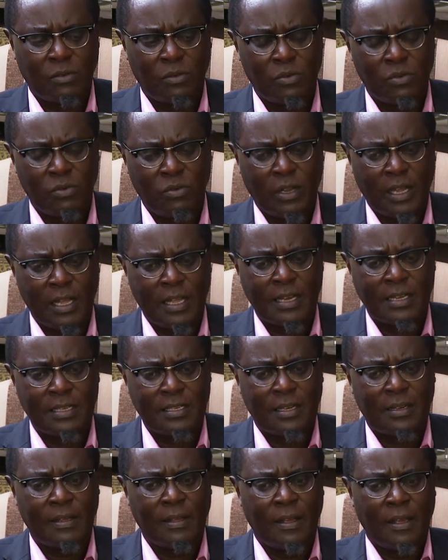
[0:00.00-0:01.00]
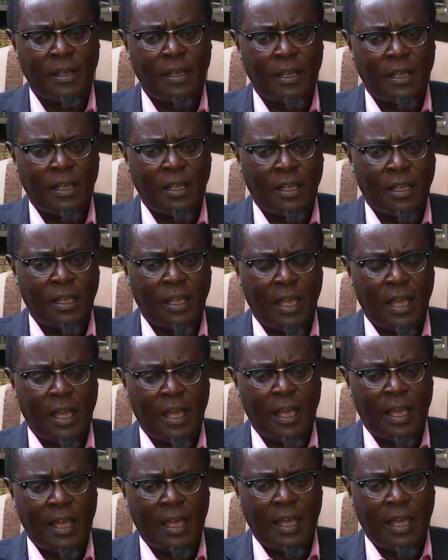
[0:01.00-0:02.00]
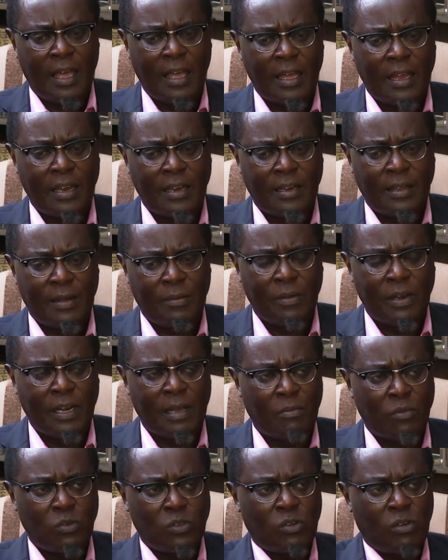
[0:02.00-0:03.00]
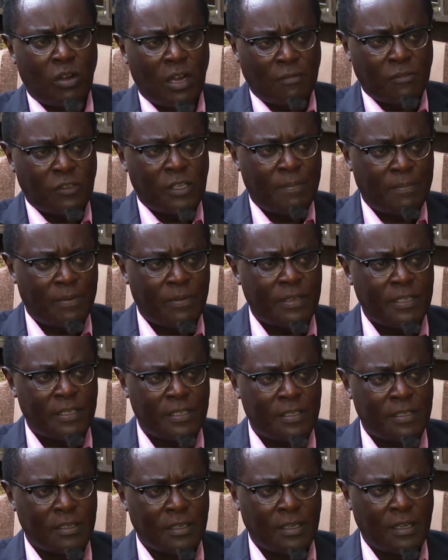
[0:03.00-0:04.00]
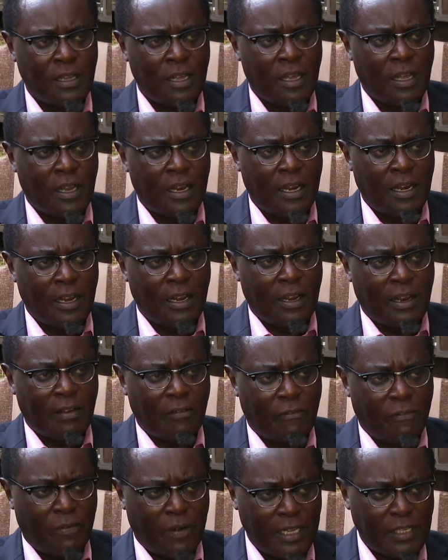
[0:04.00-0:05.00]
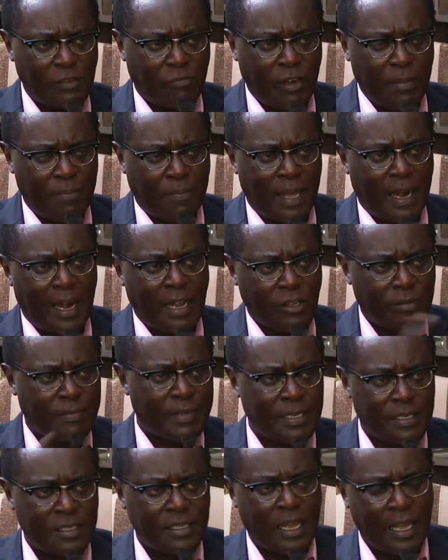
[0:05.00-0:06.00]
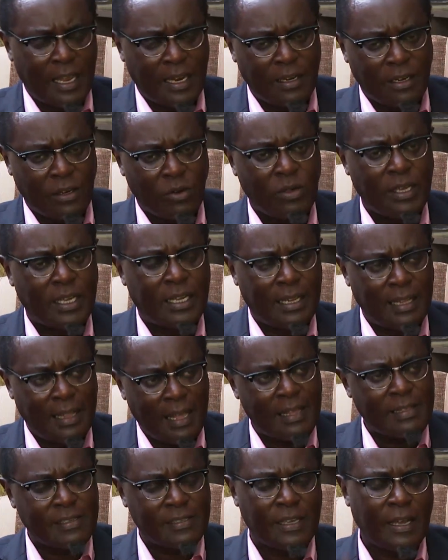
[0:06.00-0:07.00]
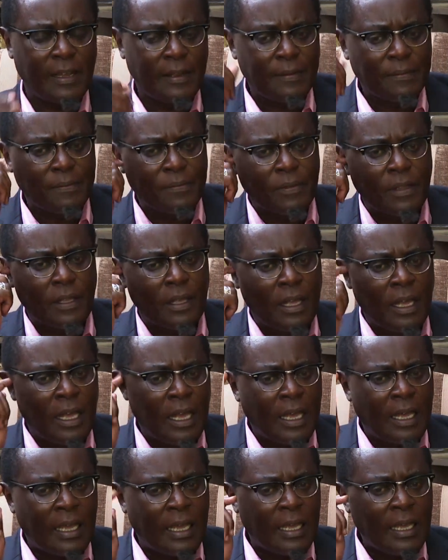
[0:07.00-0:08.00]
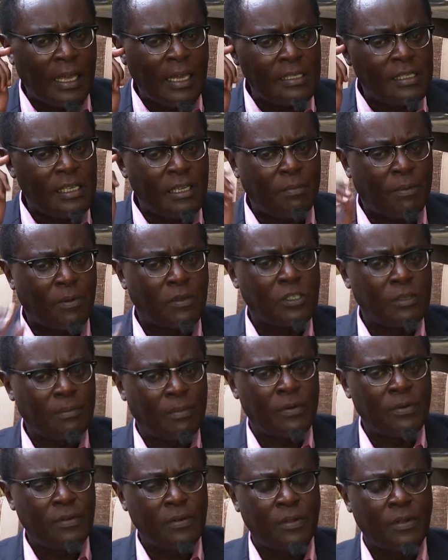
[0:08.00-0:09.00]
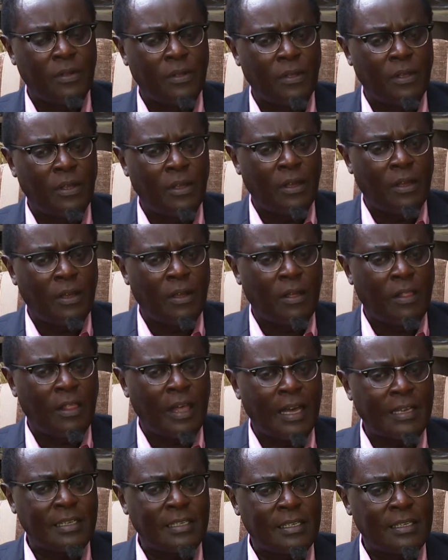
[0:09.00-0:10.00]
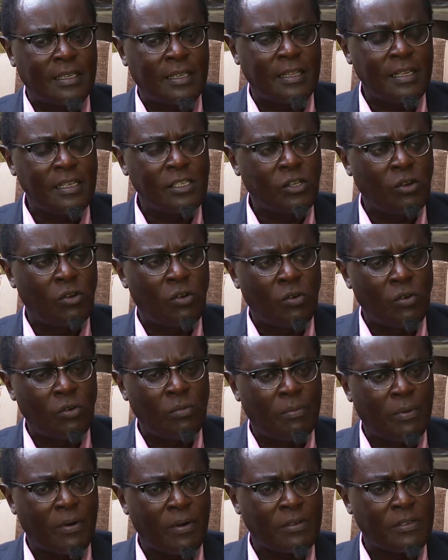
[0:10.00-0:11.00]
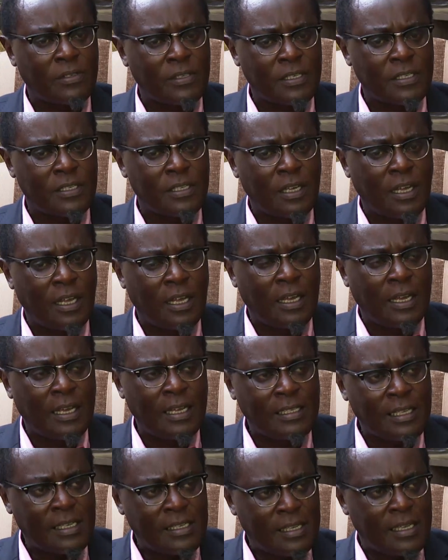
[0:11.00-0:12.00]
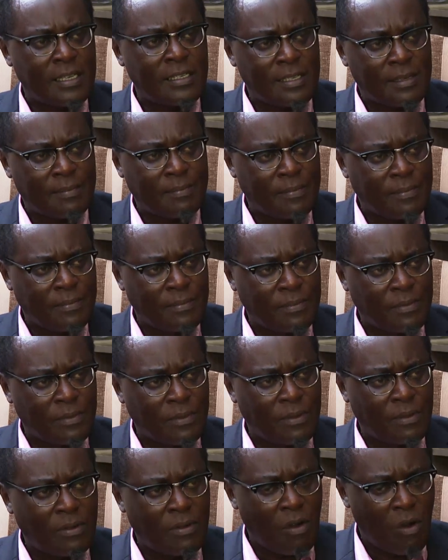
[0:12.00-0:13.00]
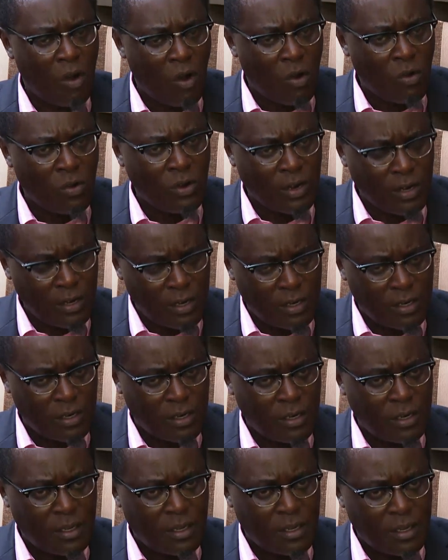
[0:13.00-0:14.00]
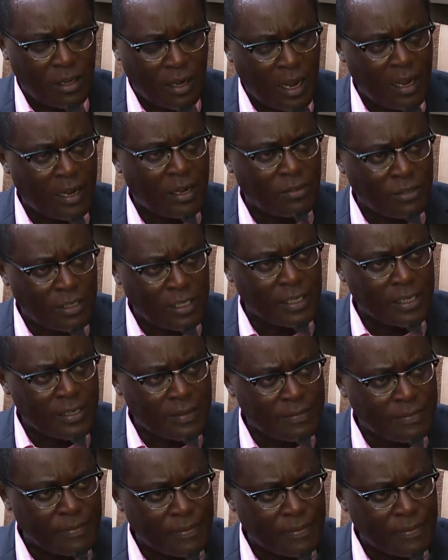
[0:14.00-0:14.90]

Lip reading: Uhuru Kenyatta and William Ruto have separated. Let's flip that argument and look at the other side. Is it possible that this whole process is a setup on Raila Odinga?